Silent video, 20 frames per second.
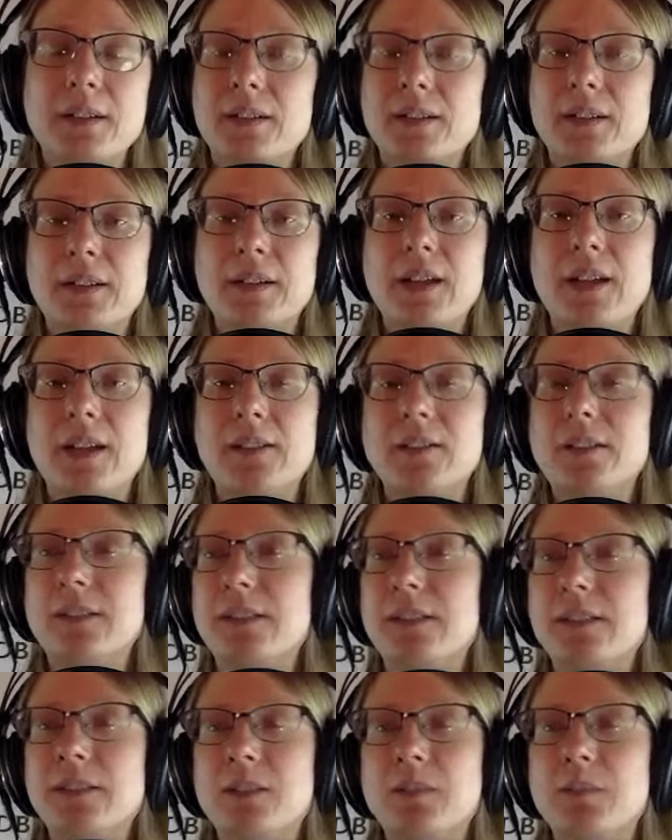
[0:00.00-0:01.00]
and just
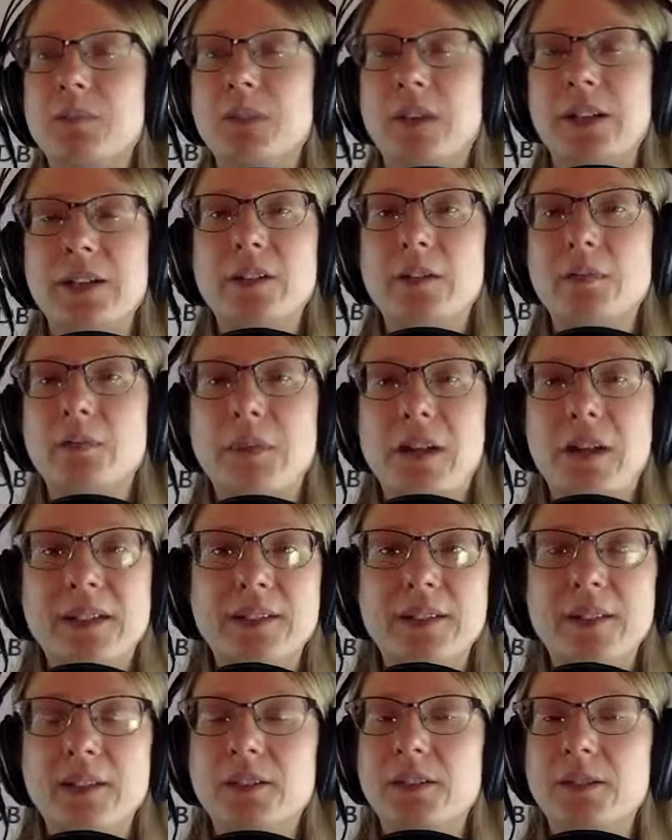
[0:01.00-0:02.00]
on your
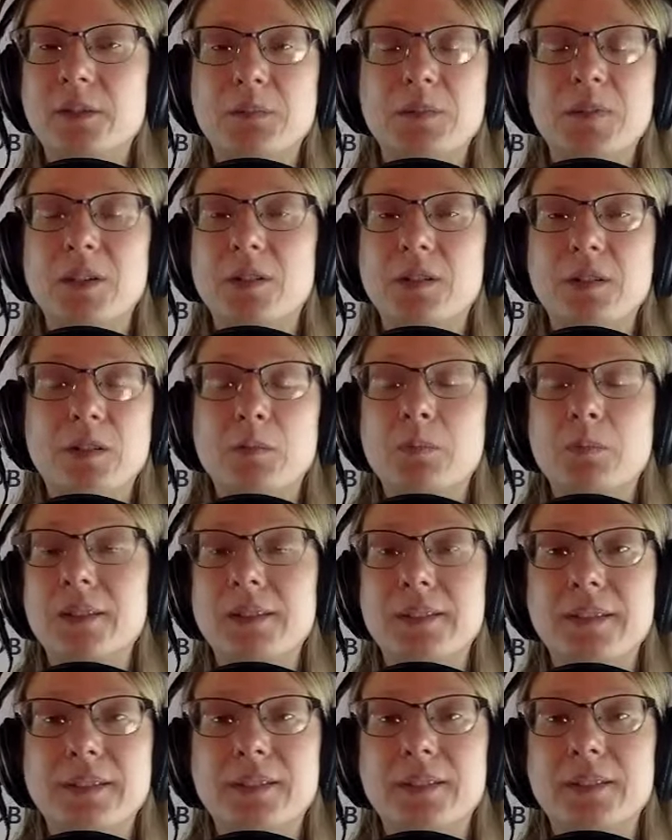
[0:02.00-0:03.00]
message, your
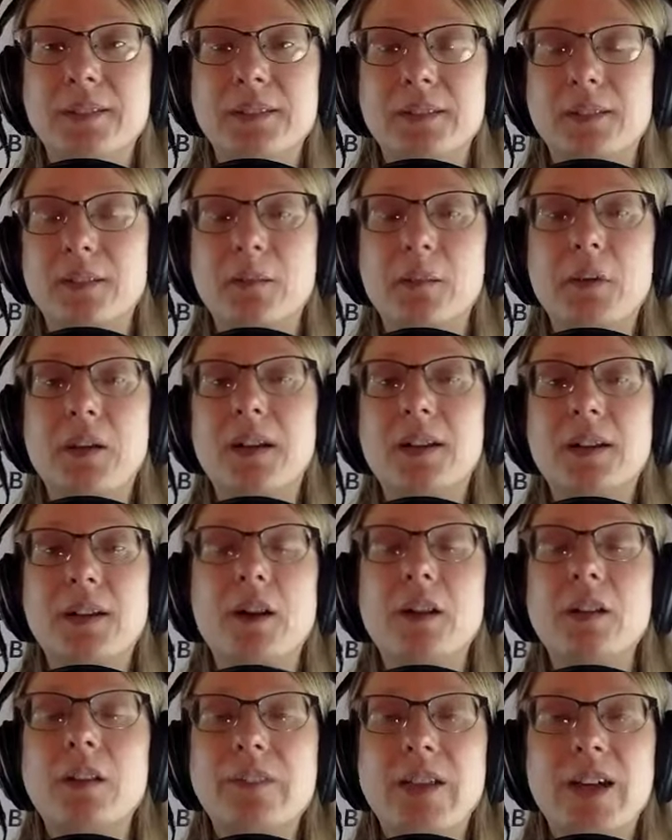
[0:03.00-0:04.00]
business, your market,
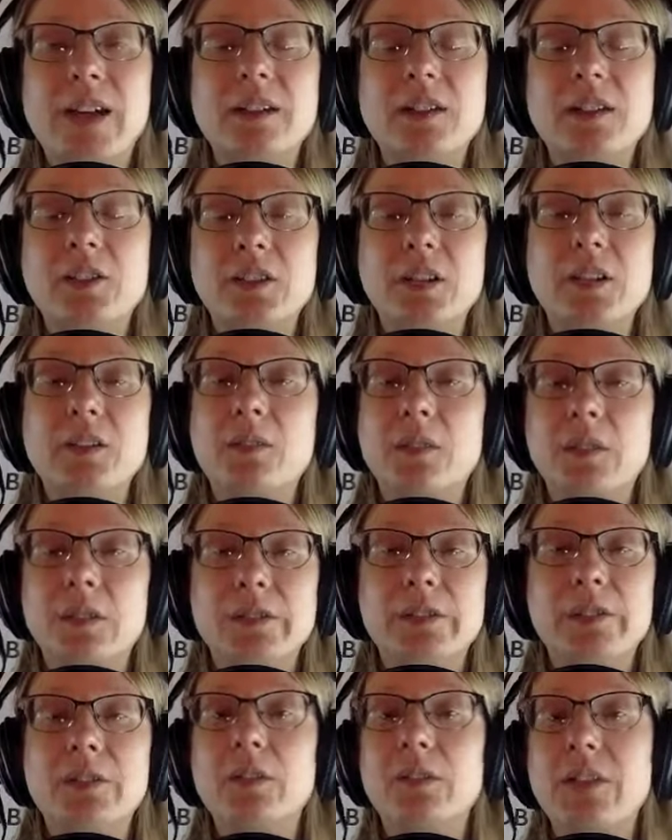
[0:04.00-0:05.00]
all of that in general.
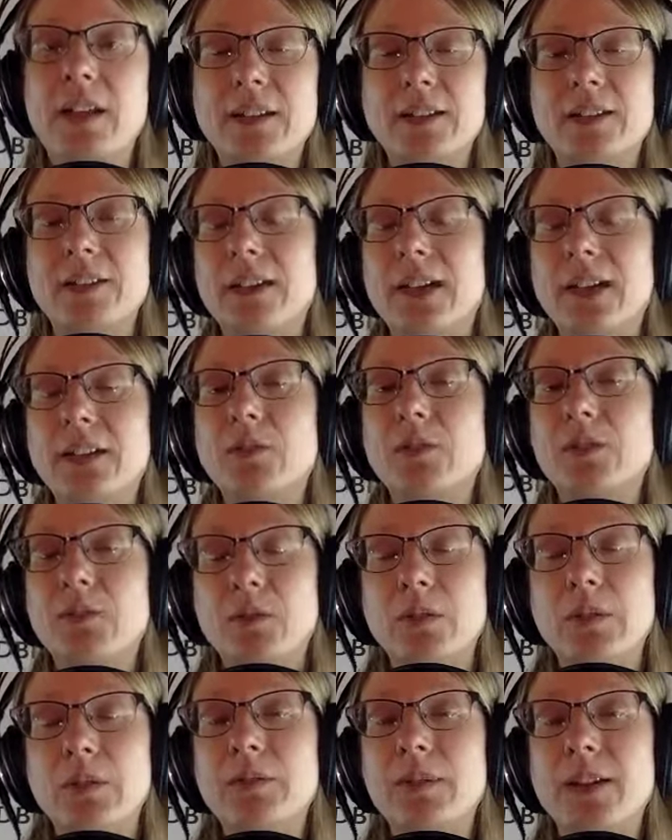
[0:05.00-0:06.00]
So that's what's
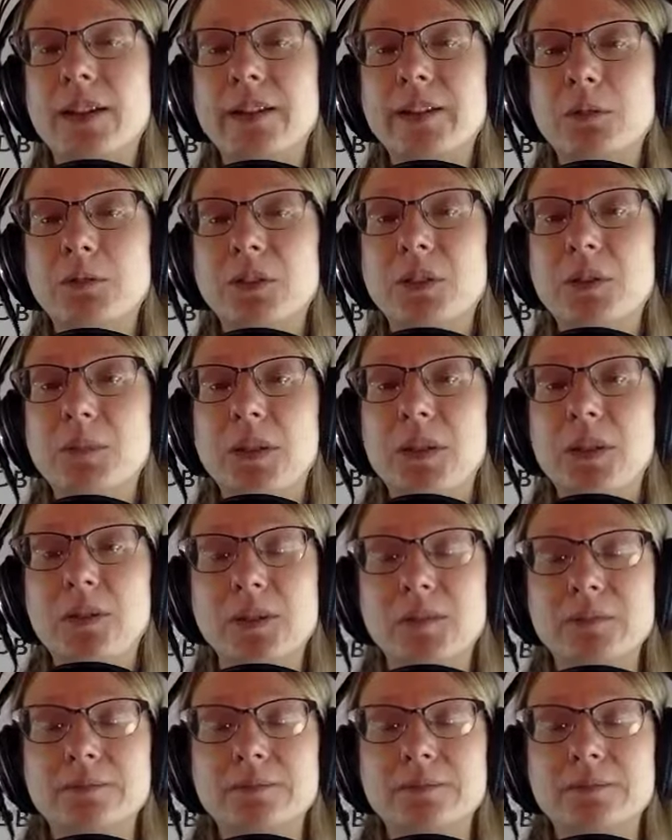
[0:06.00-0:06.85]
really valuable about it.